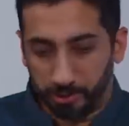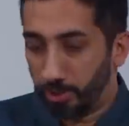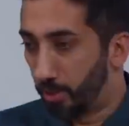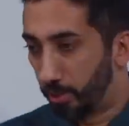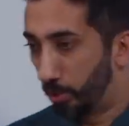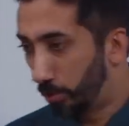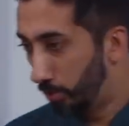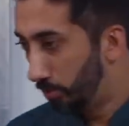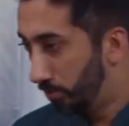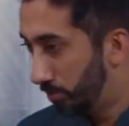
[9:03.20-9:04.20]
has done nothing to
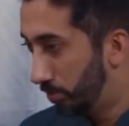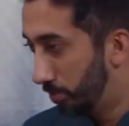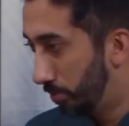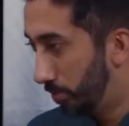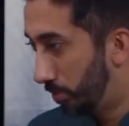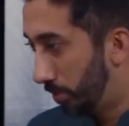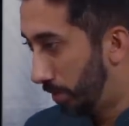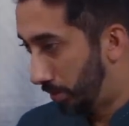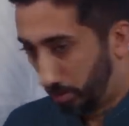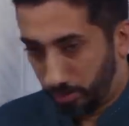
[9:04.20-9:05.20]
you.
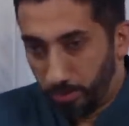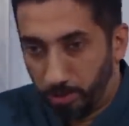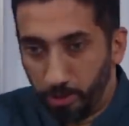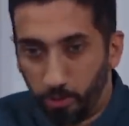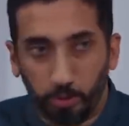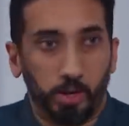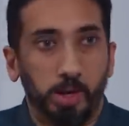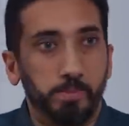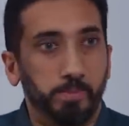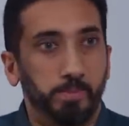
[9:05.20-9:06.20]
He's committed no
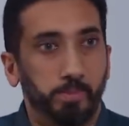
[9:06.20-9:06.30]
crime.